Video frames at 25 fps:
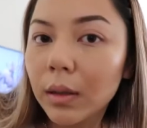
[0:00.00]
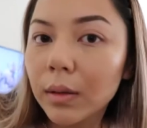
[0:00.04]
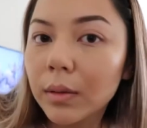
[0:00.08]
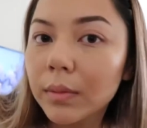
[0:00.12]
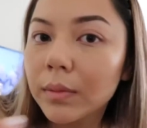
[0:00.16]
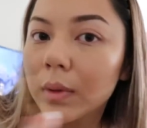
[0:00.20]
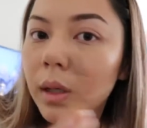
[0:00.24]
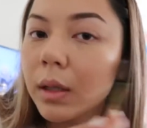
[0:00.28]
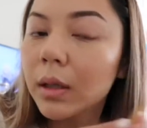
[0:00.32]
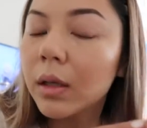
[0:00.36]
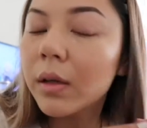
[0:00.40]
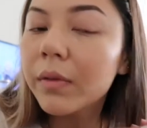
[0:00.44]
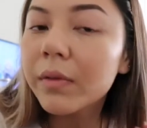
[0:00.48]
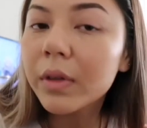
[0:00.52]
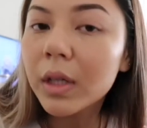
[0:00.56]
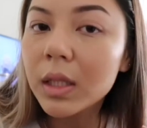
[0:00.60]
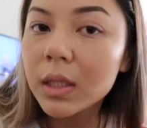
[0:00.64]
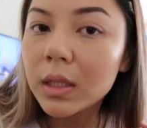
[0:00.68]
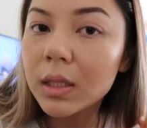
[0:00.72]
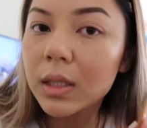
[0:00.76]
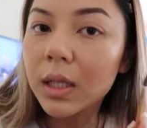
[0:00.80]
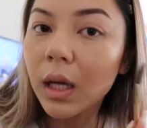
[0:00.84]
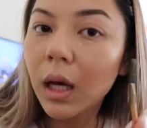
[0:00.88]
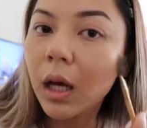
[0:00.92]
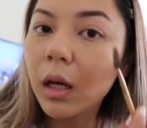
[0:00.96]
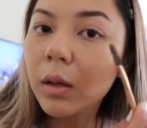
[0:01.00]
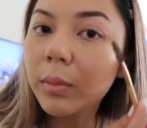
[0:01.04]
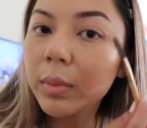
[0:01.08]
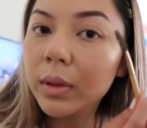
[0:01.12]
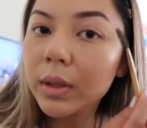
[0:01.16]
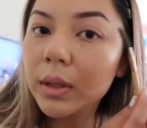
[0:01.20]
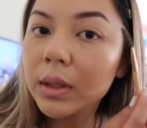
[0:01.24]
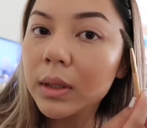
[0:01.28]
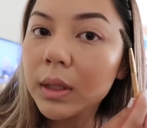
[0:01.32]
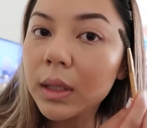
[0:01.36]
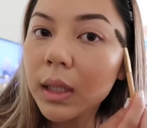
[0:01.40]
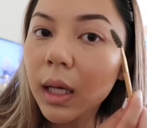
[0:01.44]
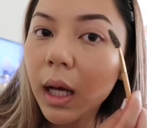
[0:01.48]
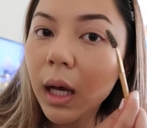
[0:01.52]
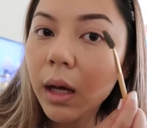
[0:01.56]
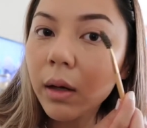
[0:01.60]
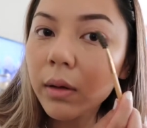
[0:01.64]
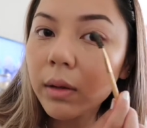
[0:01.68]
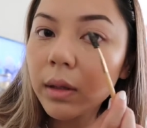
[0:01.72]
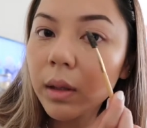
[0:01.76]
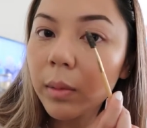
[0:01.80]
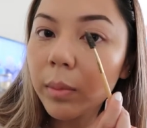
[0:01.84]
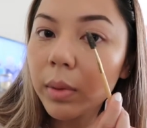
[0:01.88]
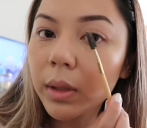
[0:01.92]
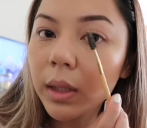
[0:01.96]
I don't know if you guys can tell, but you see how
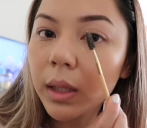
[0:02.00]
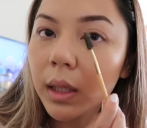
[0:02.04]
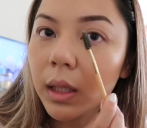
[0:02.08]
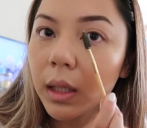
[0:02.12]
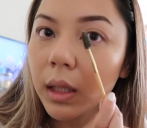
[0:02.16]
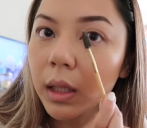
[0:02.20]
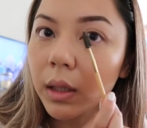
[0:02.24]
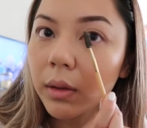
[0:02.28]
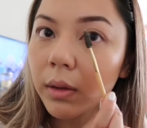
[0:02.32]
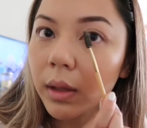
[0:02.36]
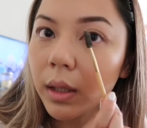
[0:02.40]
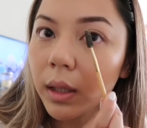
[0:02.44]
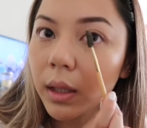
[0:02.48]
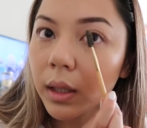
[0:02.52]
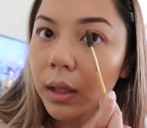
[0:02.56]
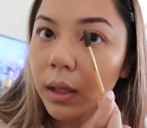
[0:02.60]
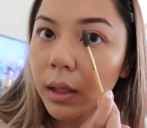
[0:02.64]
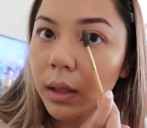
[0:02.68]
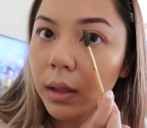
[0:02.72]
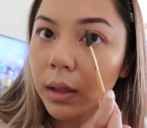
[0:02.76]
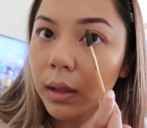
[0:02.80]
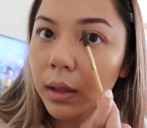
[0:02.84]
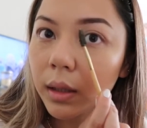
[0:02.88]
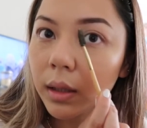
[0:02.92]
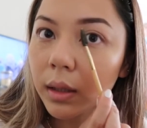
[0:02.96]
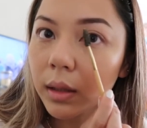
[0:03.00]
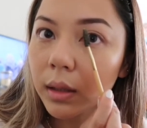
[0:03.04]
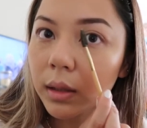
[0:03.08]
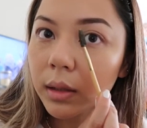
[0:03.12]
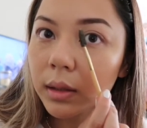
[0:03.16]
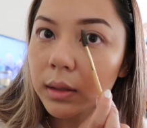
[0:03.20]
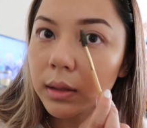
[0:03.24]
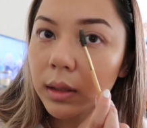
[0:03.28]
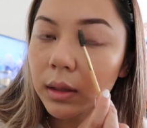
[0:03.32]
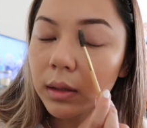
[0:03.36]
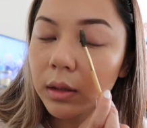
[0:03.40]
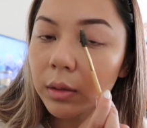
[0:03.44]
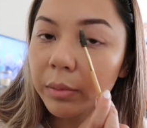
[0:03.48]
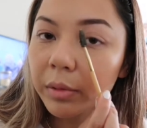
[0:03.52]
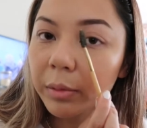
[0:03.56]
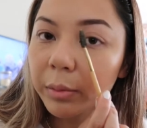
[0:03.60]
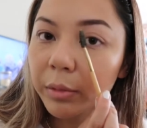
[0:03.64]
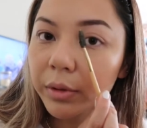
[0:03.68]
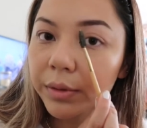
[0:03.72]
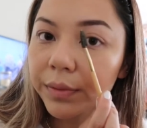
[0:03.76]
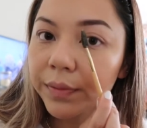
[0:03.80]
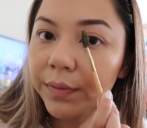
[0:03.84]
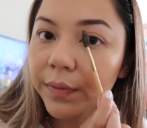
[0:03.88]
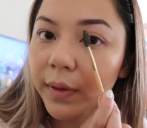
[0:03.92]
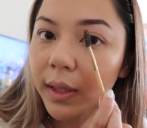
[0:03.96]
in the beginning right here it looks a little bit
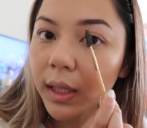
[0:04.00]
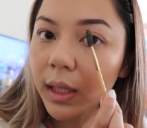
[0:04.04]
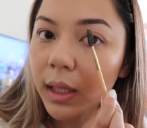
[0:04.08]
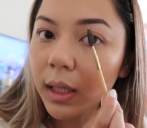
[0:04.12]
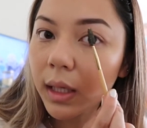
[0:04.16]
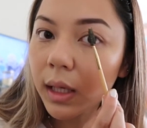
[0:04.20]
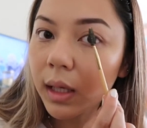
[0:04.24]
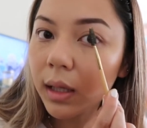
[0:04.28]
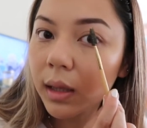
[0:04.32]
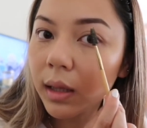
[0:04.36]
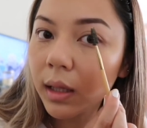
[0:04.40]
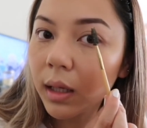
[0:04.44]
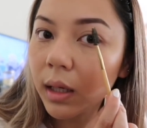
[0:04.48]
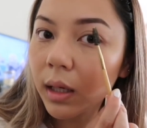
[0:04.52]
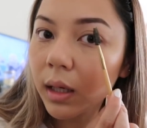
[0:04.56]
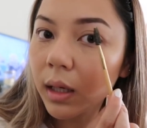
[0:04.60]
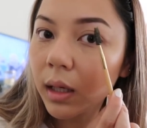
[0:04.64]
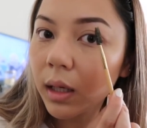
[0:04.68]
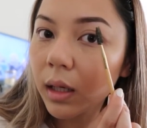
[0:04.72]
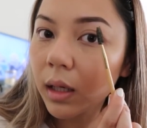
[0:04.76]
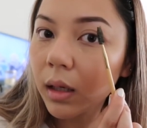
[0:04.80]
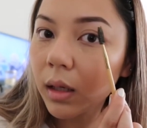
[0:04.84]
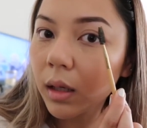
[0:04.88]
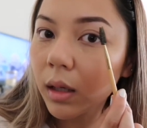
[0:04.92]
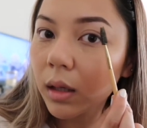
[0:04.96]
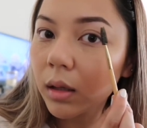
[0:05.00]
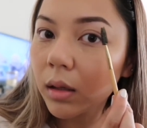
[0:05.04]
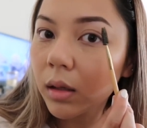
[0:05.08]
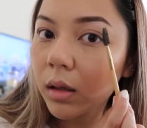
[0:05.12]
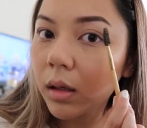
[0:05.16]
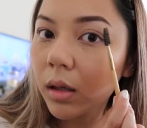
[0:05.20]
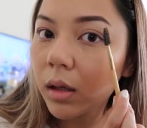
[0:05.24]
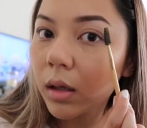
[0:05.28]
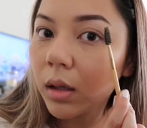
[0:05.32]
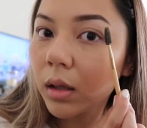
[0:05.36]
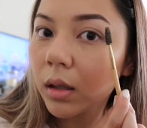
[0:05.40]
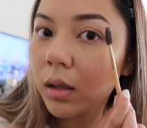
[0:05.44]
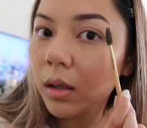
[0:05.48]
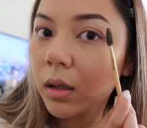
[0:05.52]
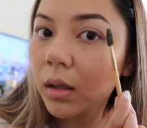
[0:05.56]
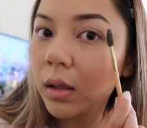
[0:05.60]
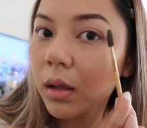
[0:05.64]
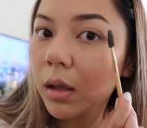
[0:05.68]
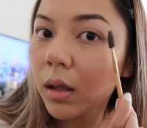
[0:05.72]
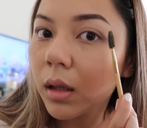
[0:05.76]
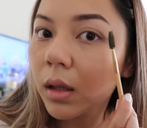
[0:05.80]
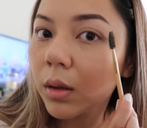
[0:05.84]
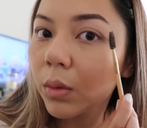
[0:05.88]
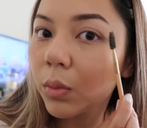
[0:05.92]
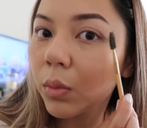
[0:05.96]
more faint, and then along
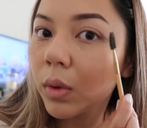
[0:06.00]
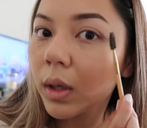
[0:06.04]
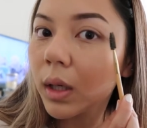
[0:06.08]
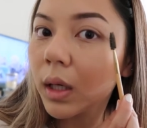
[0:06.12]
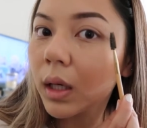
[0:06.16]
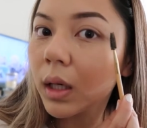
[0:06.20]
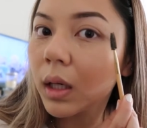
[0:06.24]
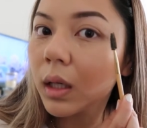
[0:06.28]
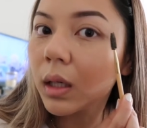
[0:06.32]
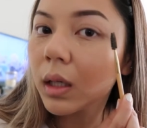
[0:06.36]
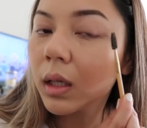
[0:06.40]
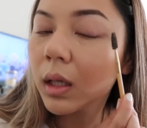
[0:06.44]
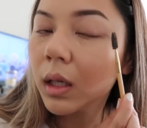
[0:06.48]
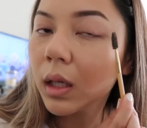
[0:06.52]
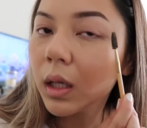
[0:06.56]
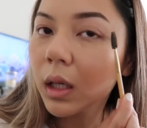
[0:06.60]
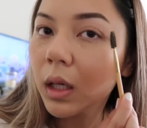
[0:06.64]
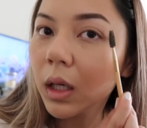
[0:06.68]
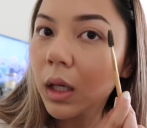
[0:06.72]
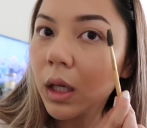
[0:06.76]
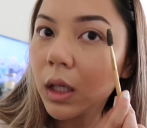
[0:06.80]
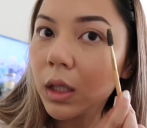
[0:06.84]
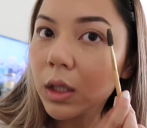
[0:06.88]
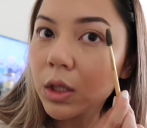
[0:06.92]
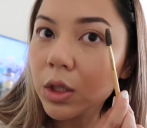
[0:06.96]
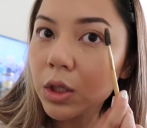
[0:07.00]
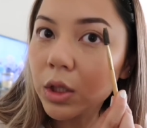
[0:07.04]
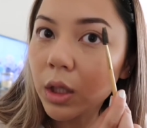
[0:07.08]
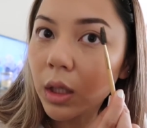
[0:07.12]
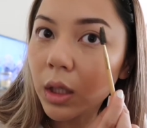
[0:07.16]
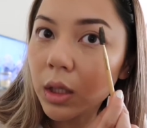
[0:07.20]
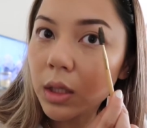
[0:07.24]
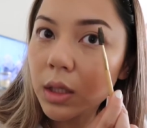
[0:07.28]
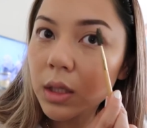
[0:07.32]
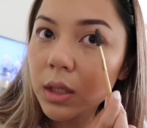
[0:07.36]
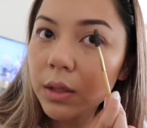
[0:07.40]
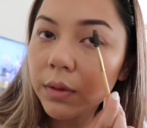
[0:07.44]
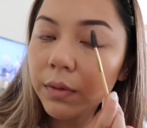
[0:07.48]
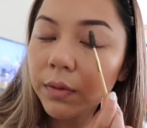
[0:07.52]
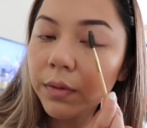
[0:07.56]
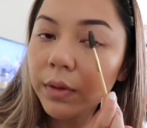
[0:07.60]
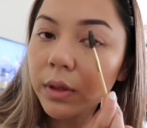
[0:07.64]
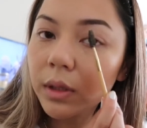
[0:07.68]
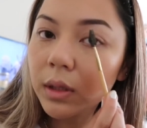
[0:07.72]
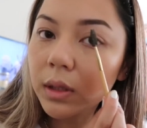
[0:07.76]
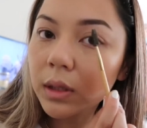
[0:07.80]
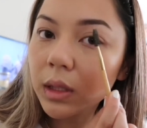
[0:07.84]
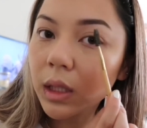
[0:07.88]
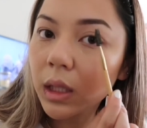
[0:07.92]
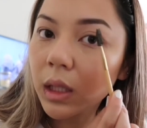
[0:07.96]
the way it's just
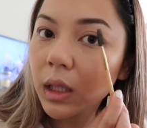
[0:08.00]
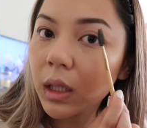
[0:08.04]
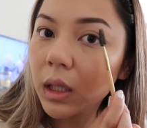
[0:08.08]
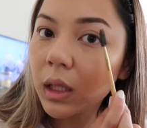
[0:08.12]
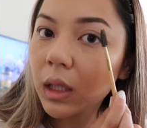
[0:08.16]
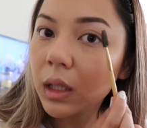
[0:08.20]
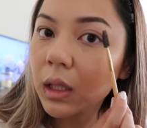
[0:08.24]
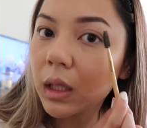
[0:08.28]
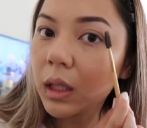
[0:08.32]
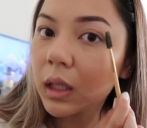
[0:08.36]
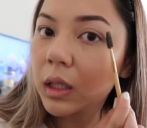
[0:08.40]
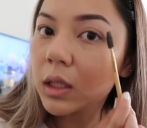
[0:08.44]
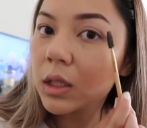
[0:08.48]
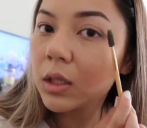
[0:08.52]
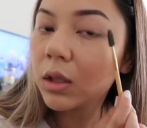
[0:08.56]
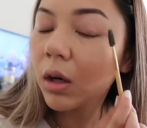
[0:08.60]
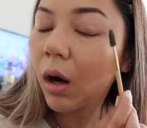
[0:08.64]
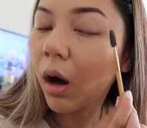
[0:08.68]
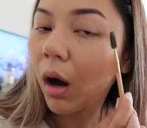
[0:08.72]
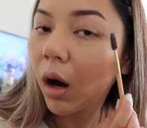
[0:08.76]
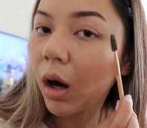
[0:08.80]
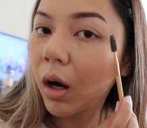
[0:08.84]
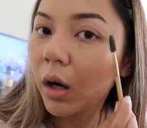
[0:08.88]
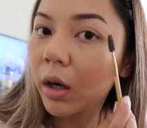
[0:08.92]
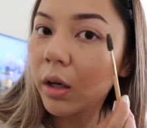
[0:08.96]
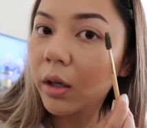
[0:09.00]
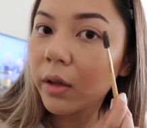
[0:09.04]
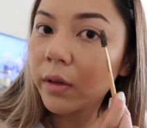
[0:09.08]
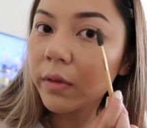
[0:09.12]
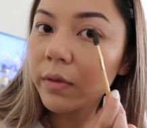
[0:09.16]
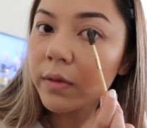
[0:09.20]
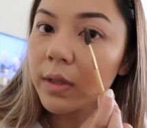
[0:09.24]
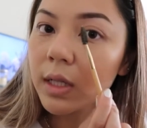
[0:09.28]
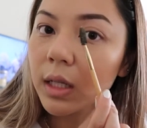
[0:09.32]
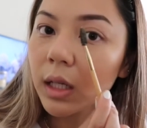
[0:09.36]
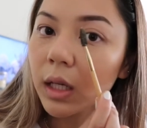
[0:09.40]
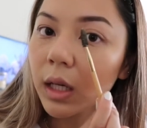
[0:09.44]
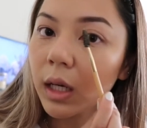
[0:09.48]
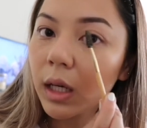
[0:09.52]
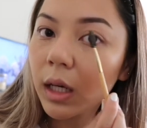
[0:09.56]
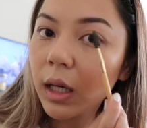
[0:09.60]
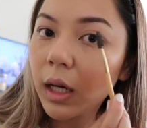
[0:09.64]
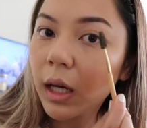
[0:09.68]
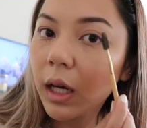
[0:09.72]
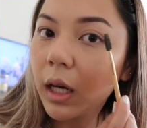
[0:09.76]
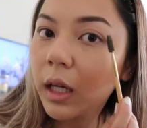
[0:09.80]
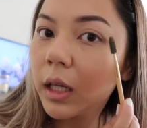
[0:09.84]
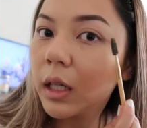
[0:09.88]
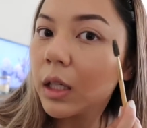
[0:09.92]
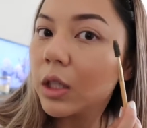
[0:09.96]
filled in, it's carved,
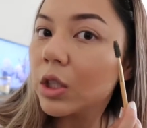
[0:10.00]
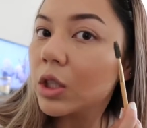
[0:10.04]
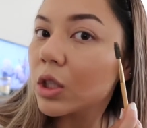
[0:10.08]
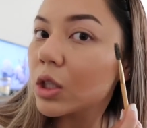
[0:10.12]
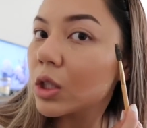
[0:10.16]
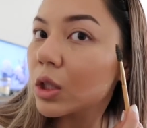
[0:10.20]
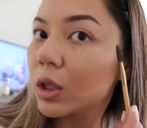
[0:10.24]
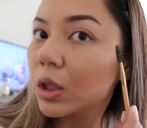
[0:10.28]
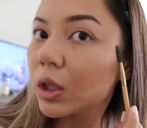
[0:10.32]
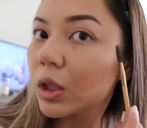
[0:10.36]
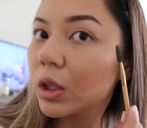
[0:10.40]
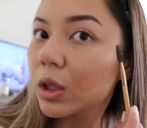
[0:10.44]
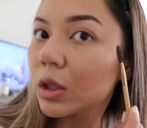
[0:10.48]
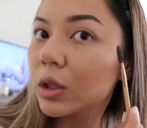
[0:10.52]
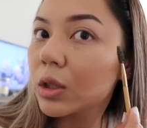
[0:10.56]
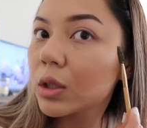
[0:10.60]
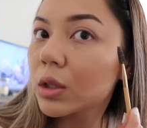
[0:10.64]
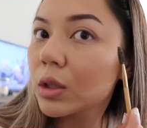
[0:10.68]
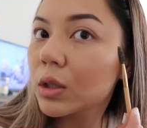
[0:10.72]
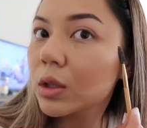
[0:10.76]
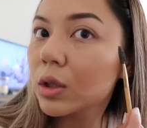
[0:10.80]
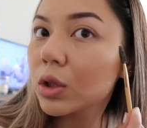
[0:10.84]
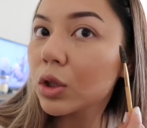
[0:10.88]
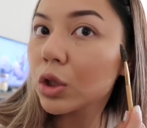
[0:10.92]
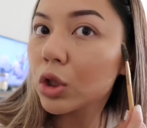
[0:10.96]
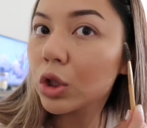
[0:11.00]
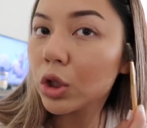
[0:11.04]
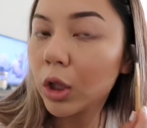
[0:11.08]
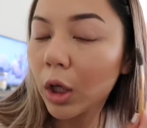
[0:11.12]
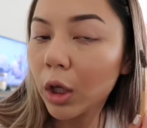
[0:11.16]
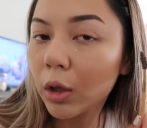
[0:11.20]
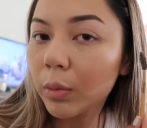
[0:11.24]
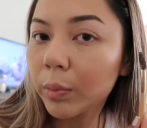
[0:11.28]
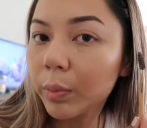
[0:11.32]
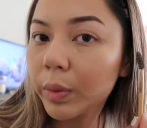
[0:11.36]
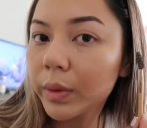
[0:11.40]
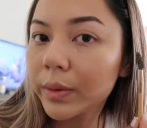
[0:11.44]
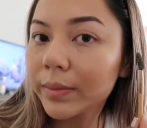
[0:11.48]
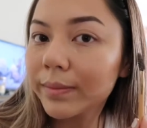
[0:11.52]
and it just looks sharp.